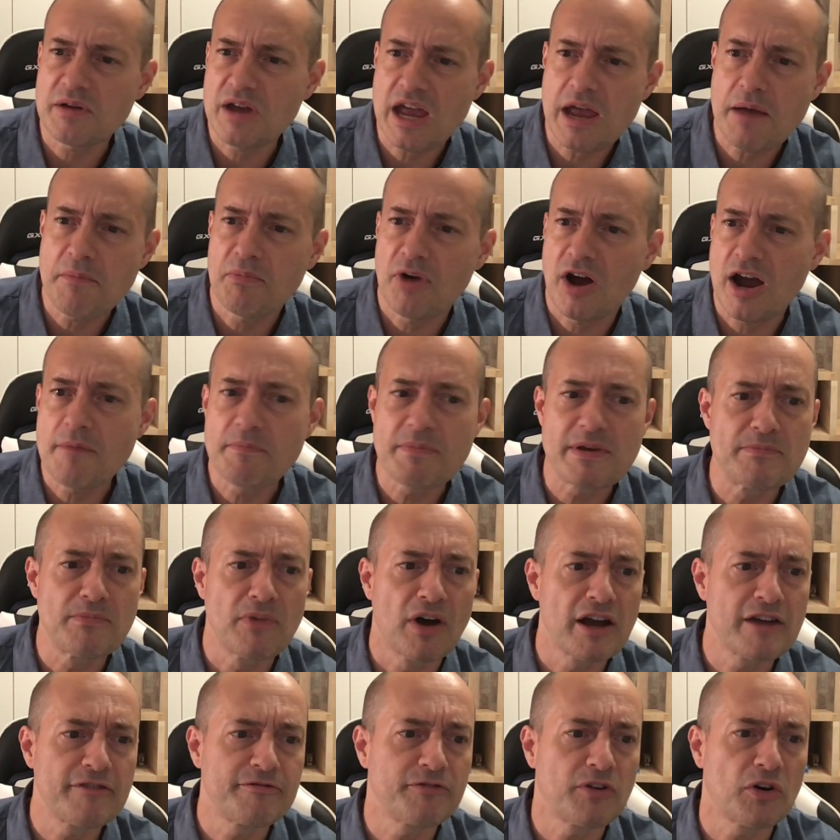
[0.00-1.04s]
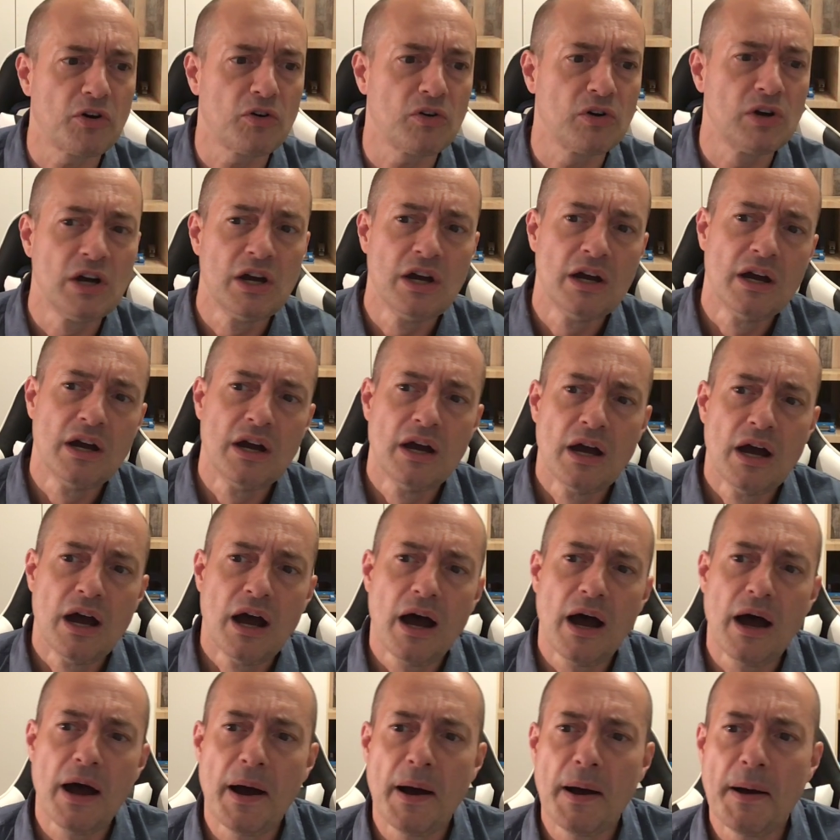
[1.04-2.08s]
It might be my fault.
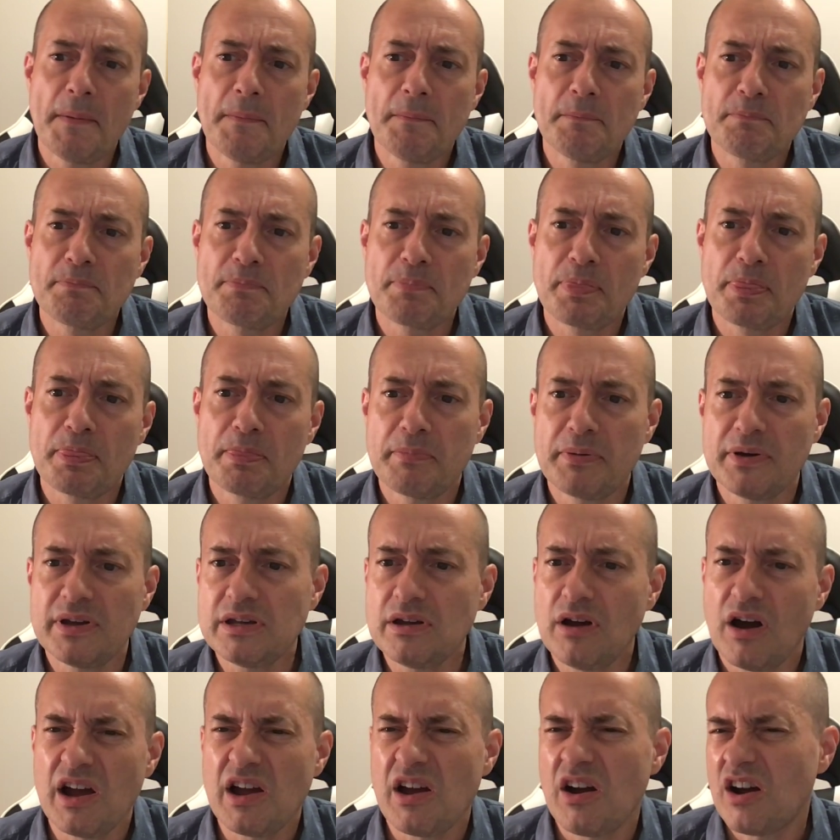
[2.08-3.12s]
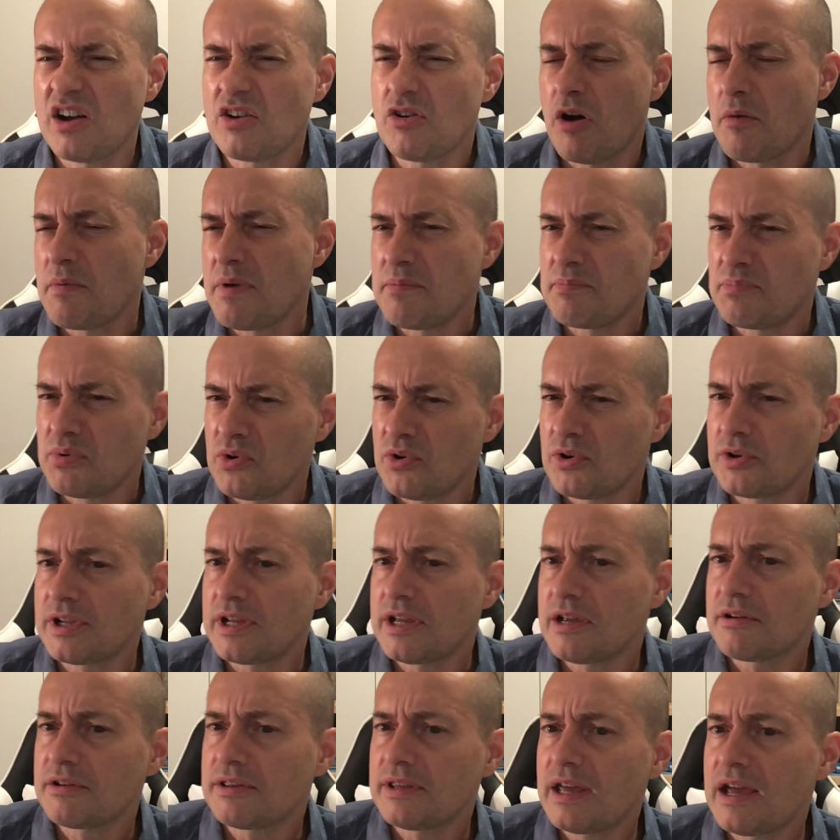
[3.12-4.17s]
But I got a bit bored
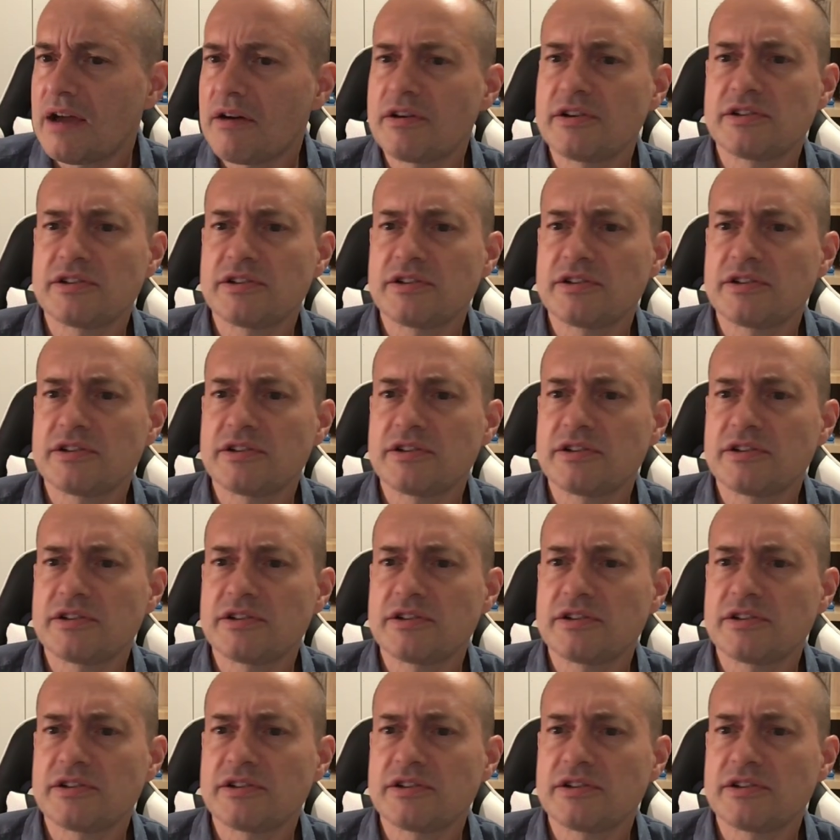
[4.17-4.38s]
here and there.